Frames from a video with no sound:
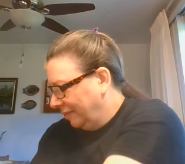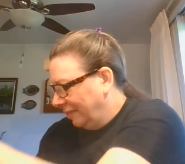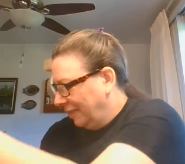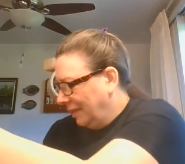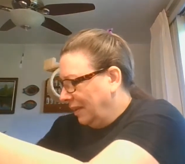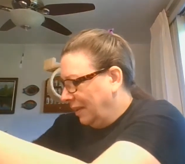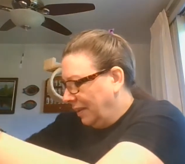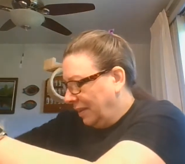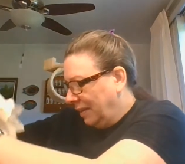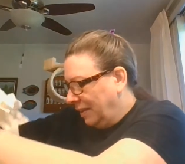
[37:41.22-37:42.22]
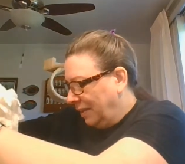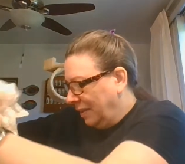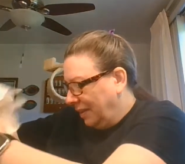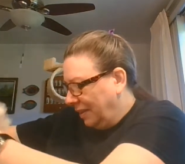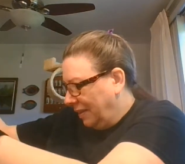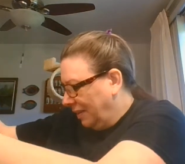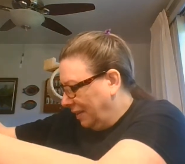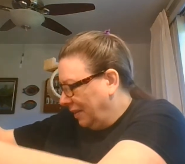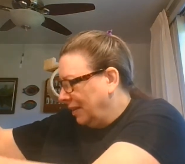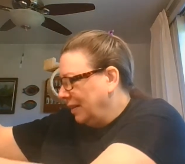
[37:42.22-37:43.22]

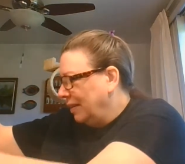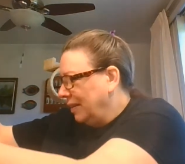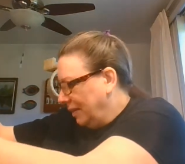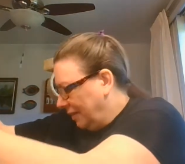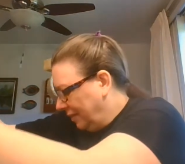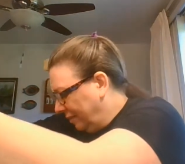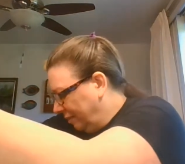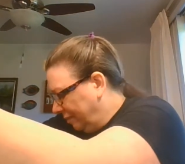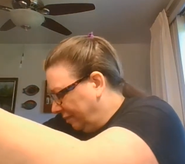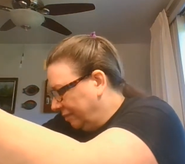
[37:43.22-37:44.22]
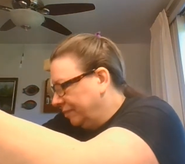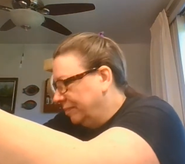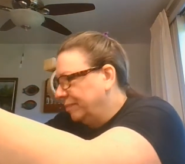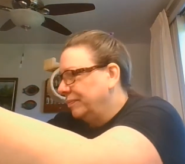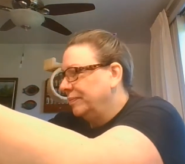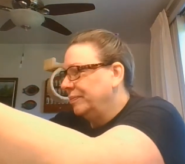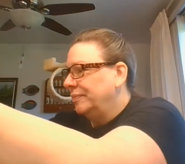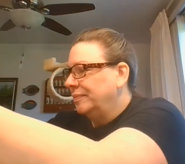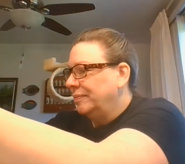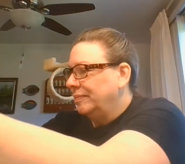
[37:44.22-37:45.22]

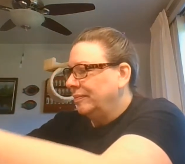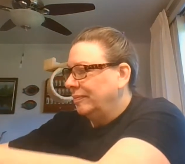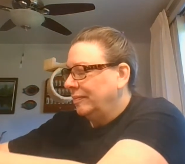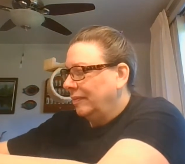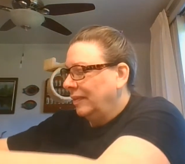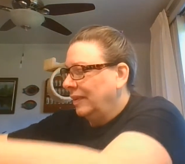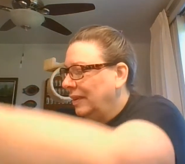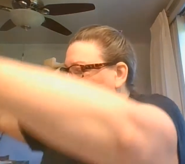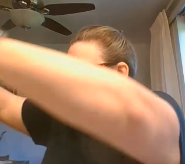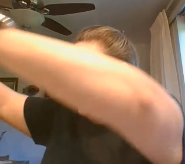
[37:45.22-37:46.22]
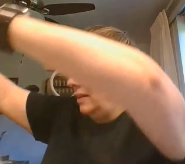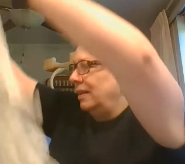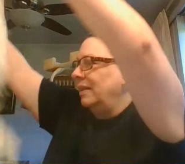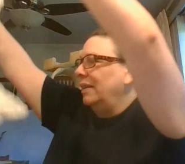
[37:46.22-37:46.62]
(no one is talking)